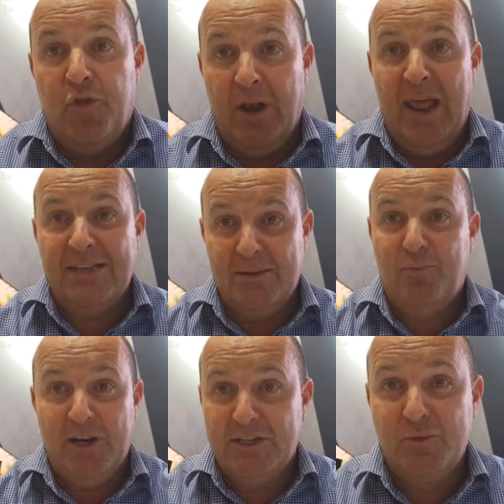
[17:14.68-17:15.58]
the less
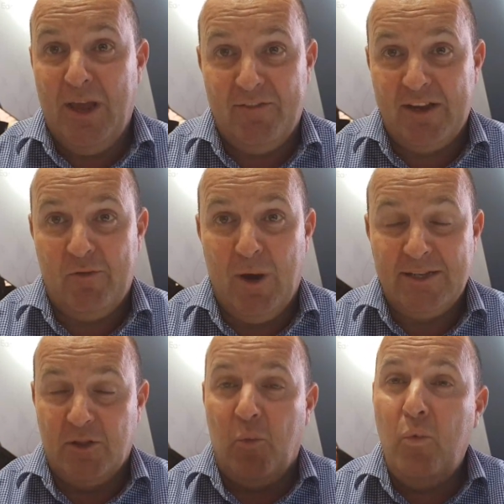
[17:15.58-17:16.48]
impressions we have to give away.
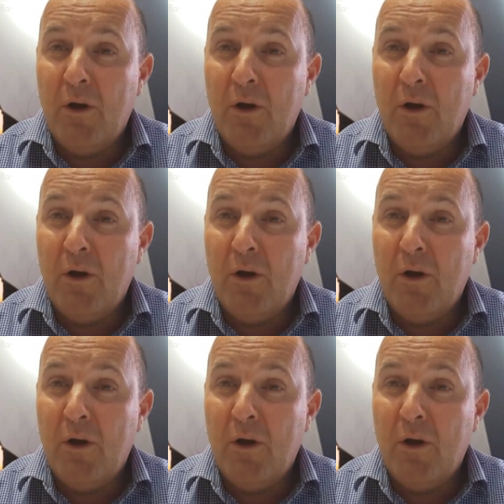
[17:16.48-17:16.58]
So the